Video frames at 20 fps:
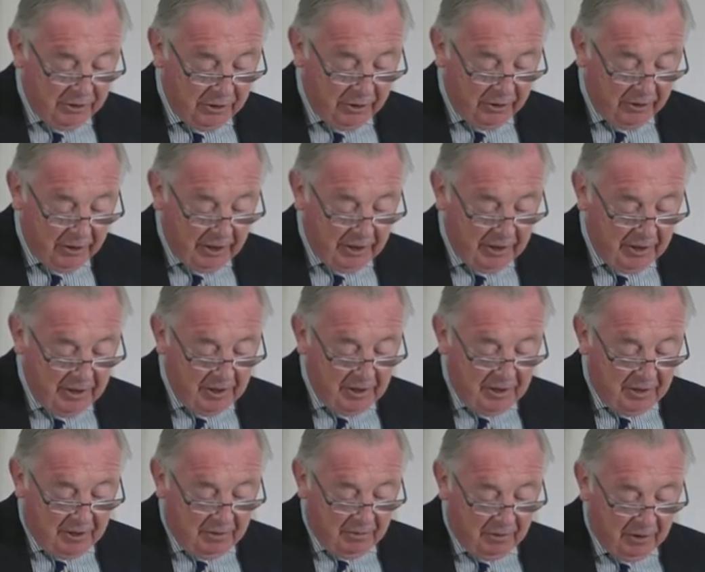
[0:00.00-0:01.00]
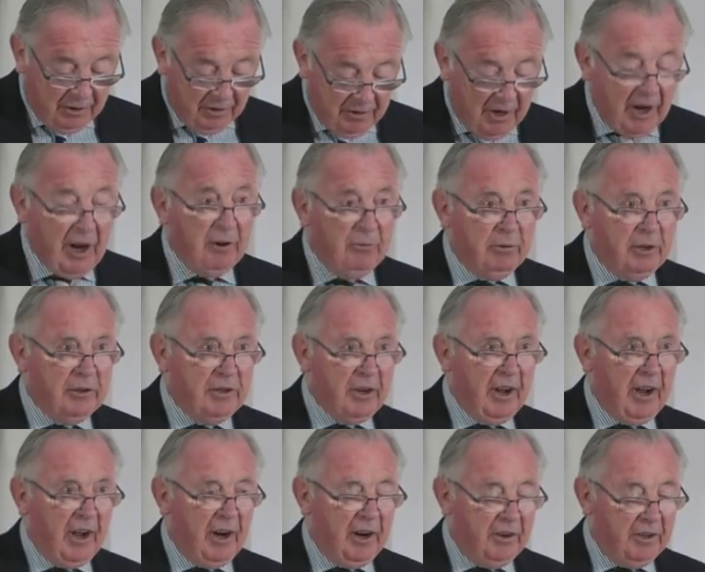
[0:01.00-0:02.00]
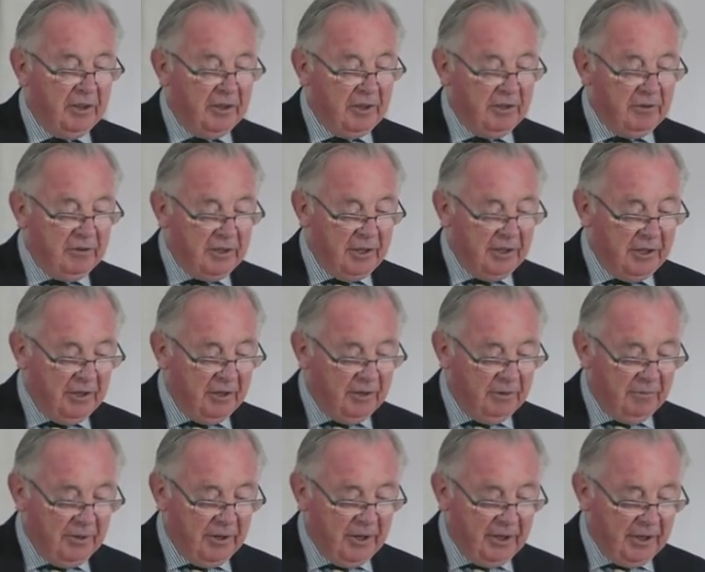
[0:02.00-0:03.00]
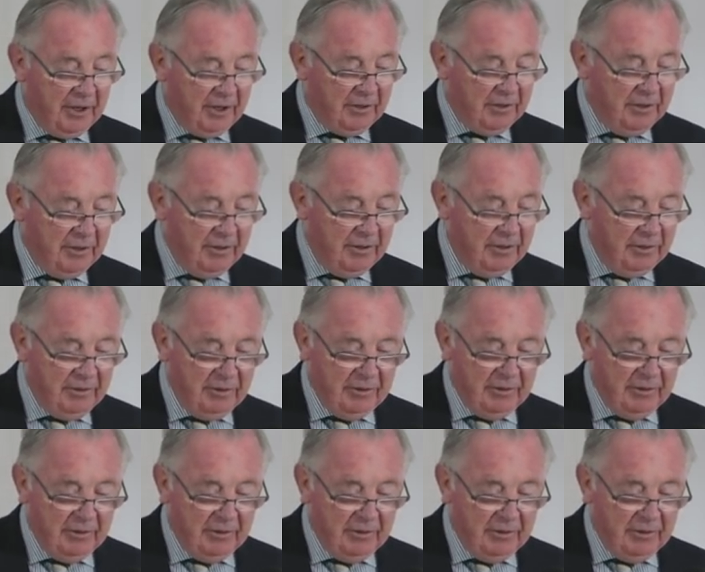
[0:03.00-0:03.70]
of the jury, will you now retire and consider your verdict?